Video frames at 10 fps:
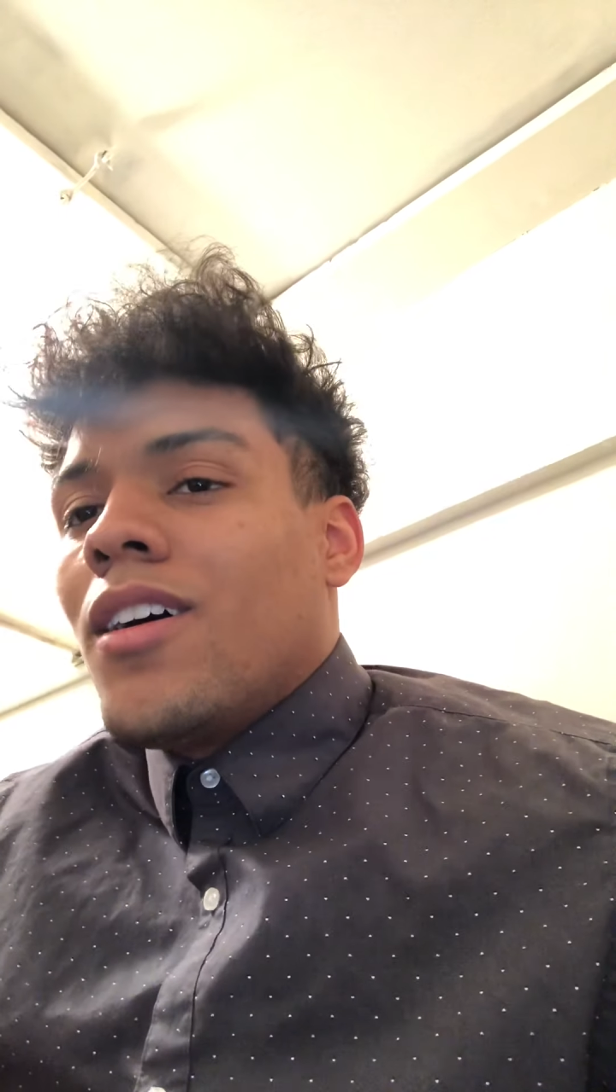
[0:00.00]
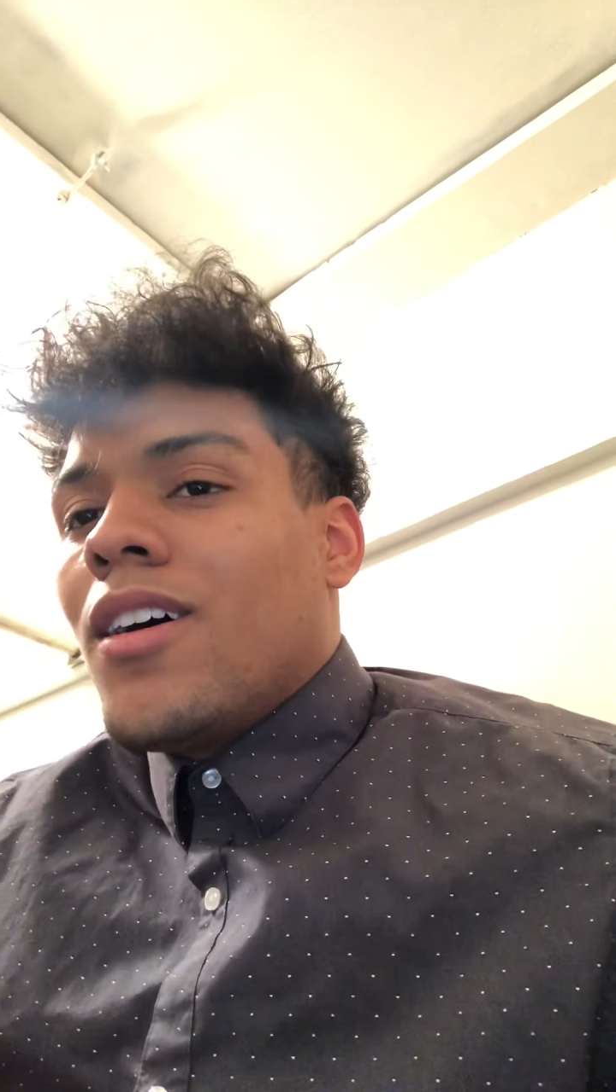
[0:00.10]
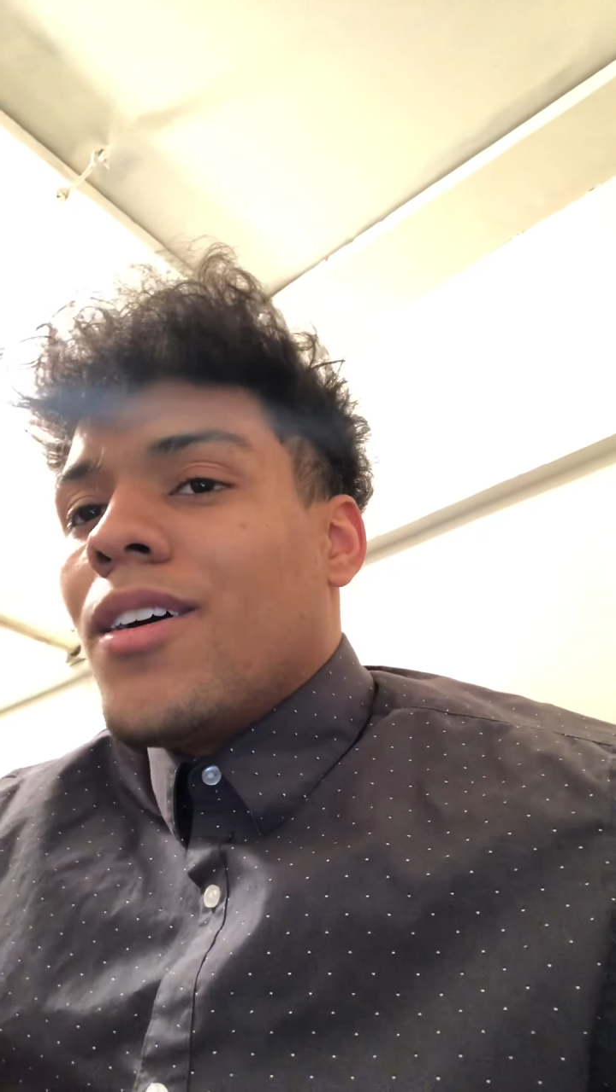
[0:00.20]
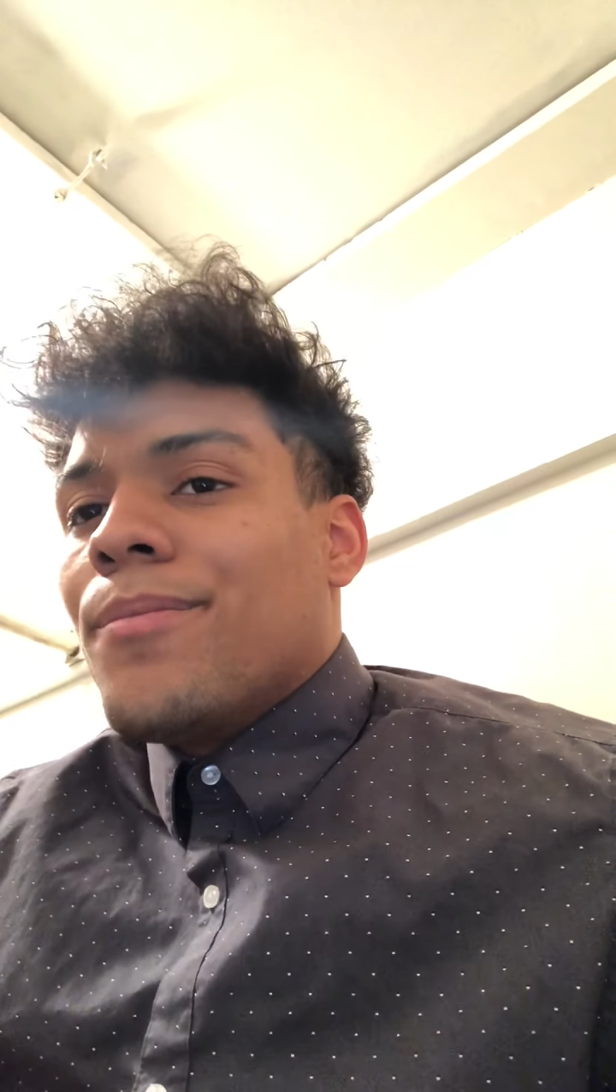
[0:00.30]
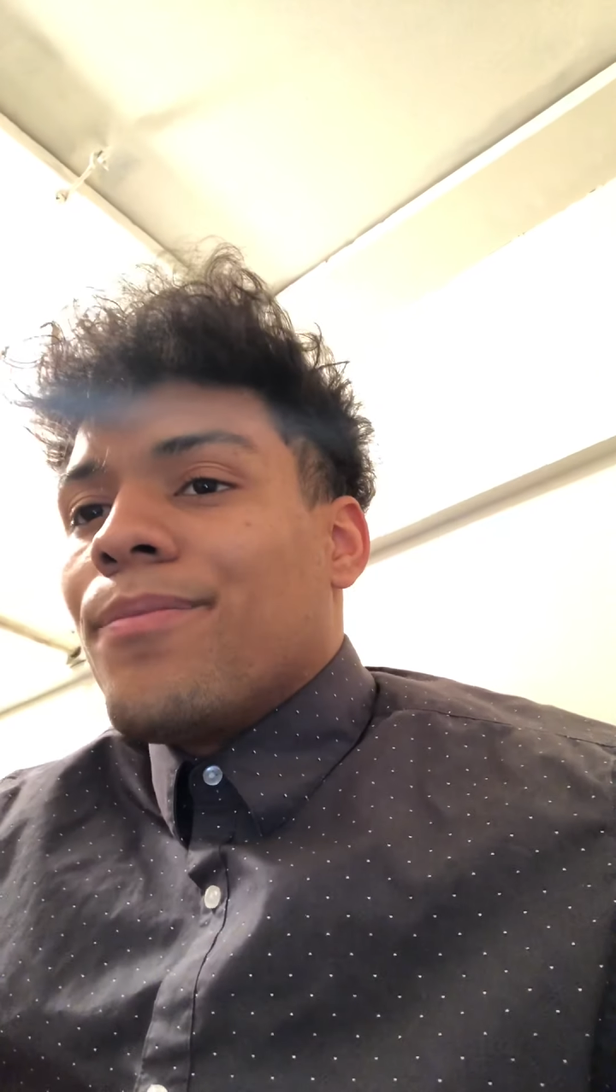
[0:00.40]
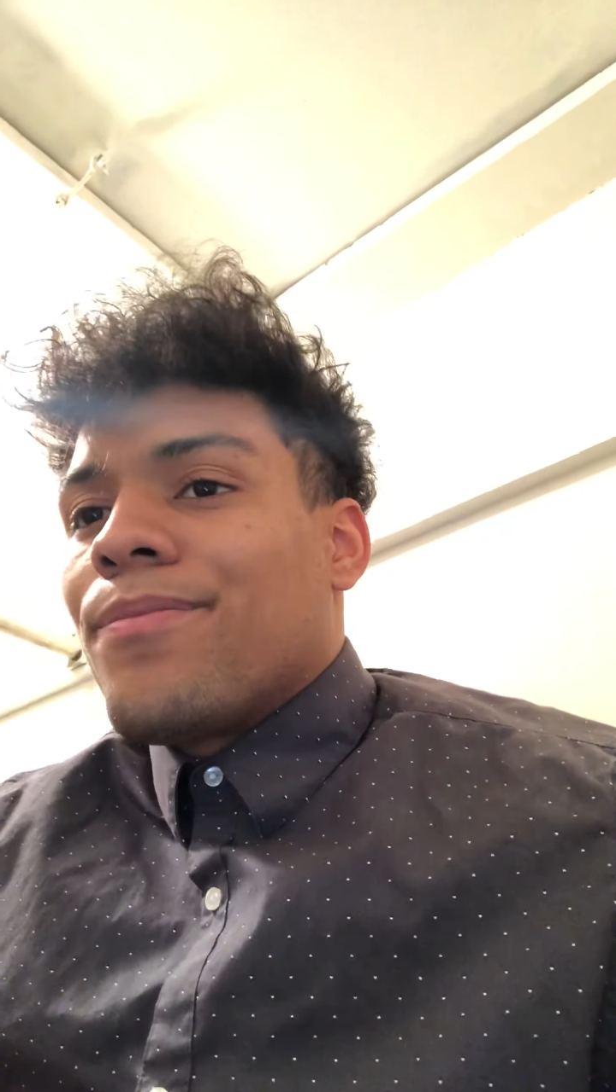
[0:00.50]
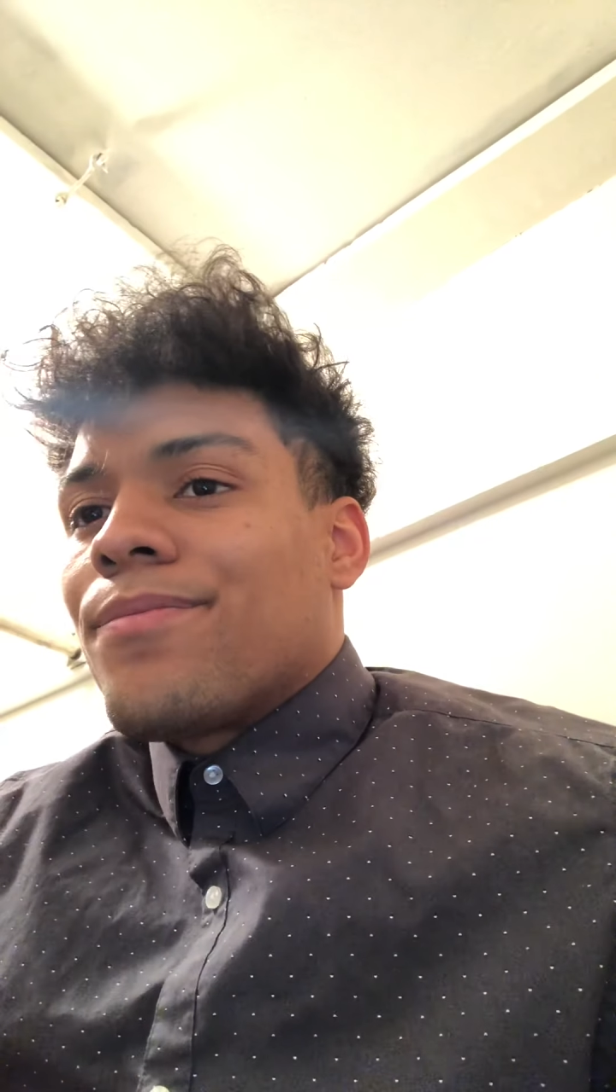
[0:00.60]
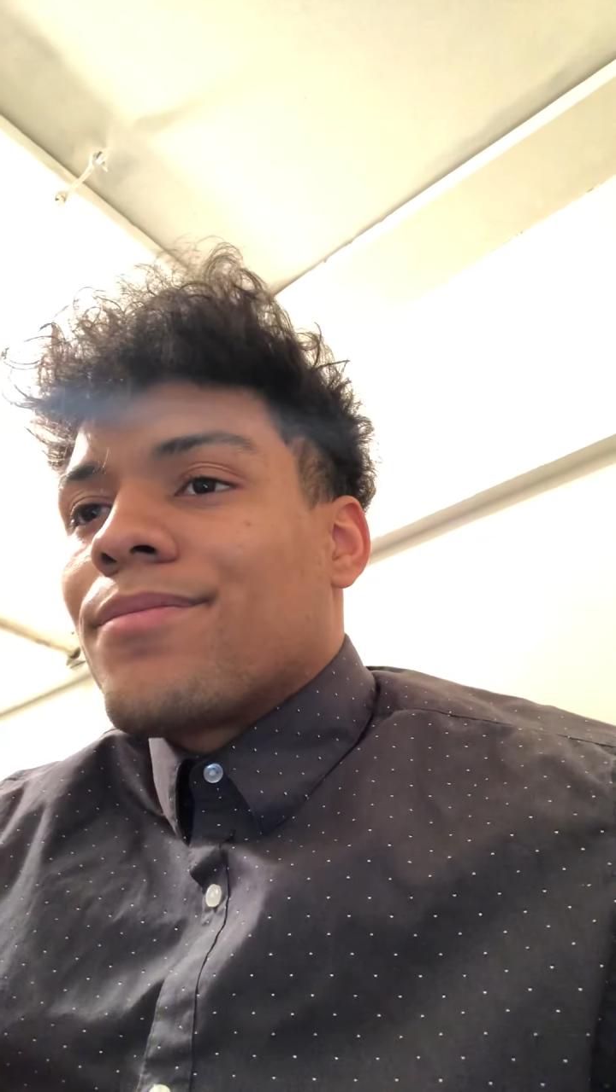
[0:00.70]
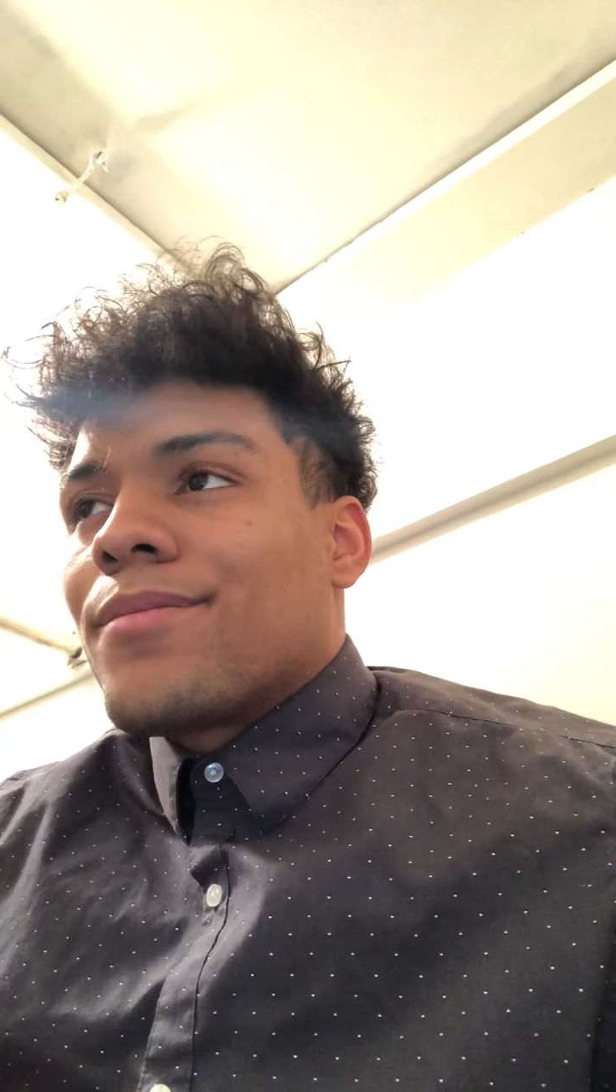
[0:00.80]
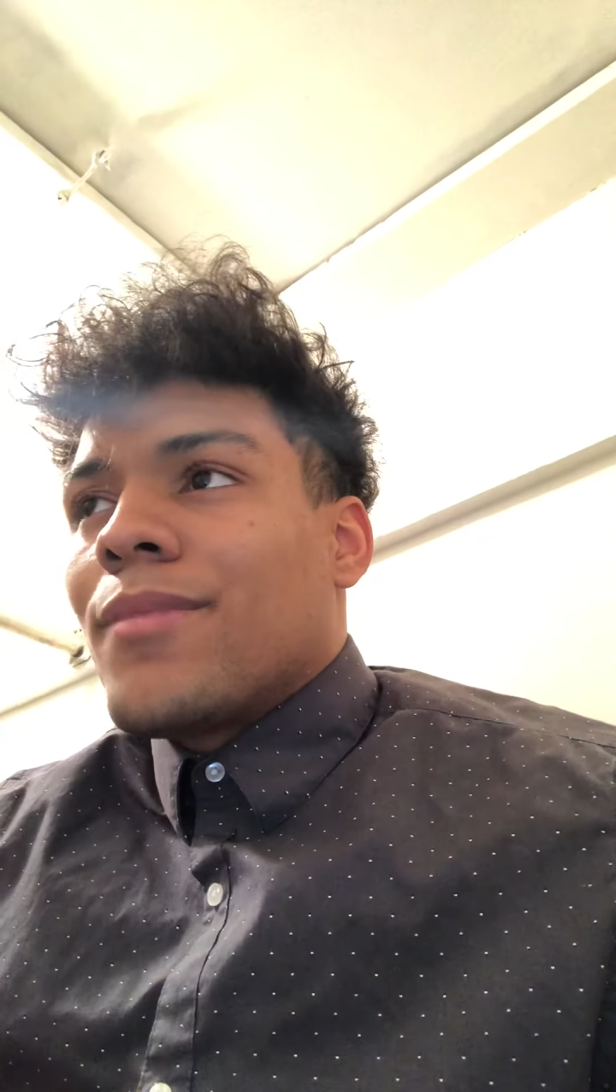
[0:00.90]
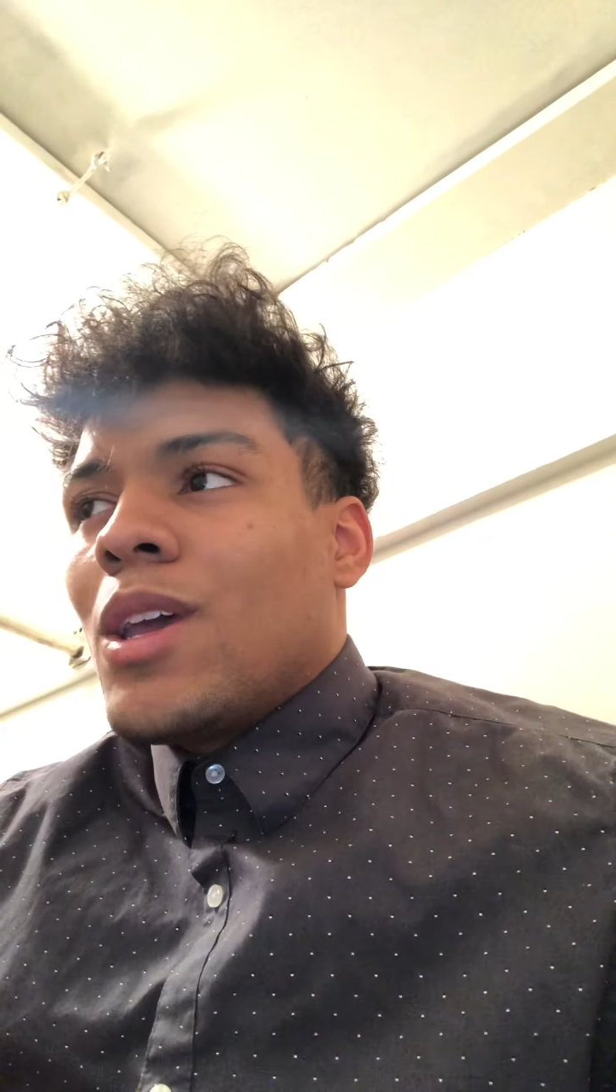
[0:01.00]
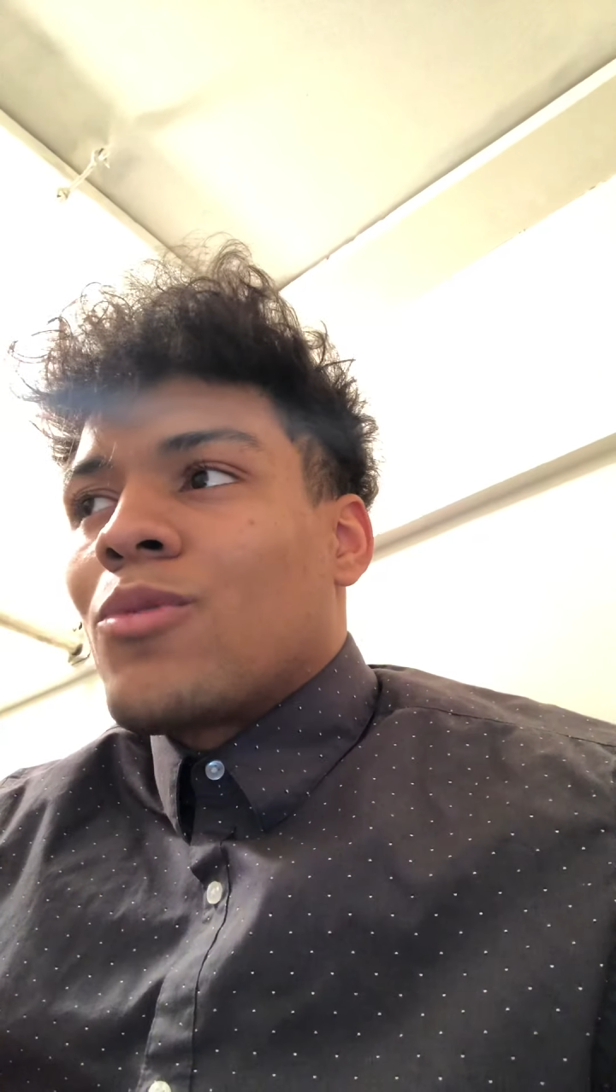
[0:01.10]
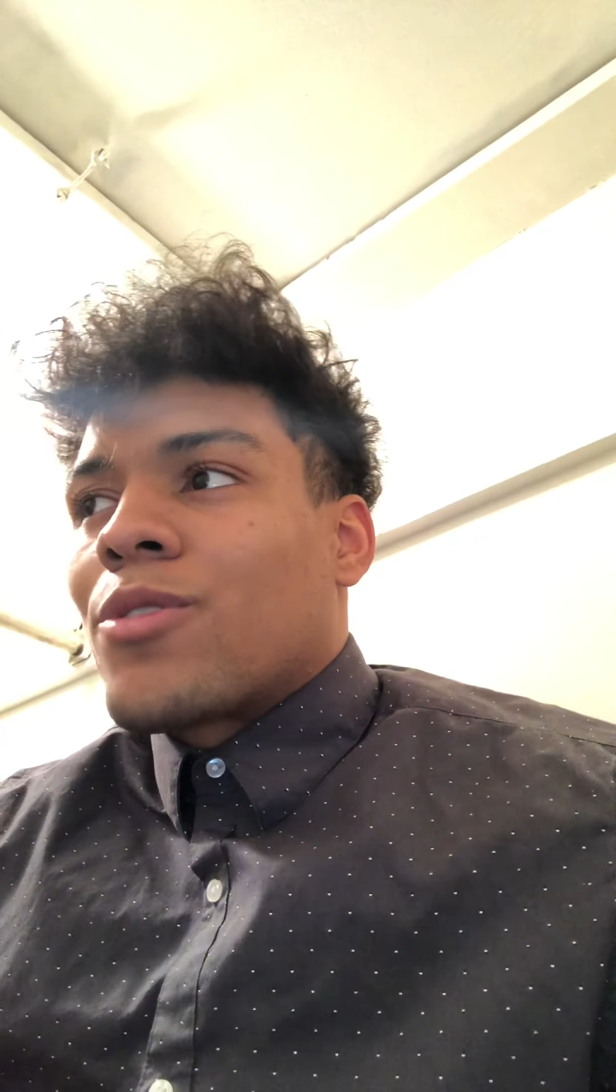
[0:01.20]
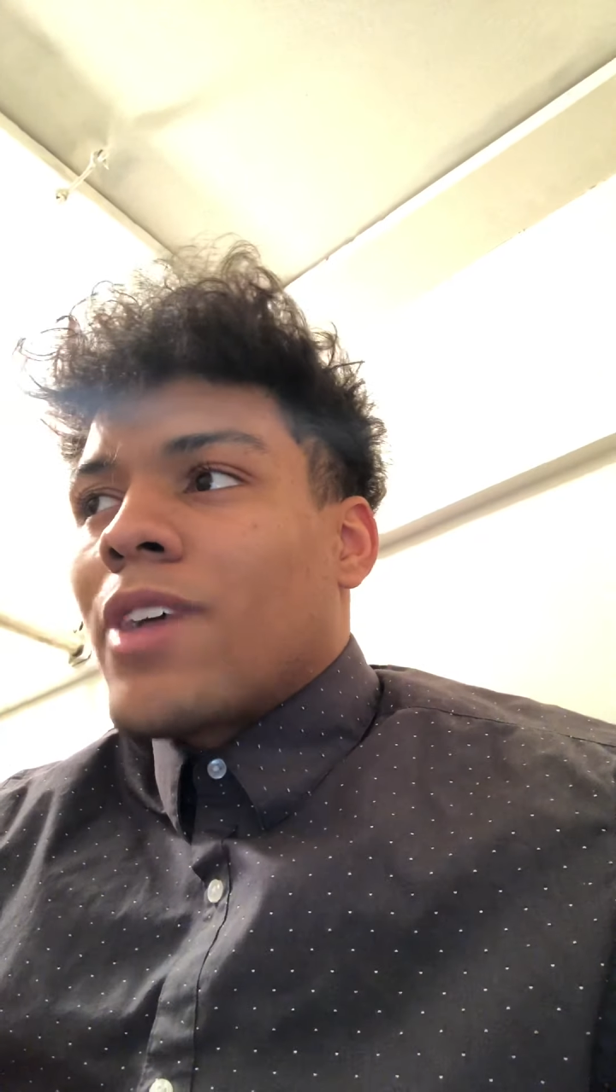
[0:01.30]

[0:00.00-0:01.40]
And we're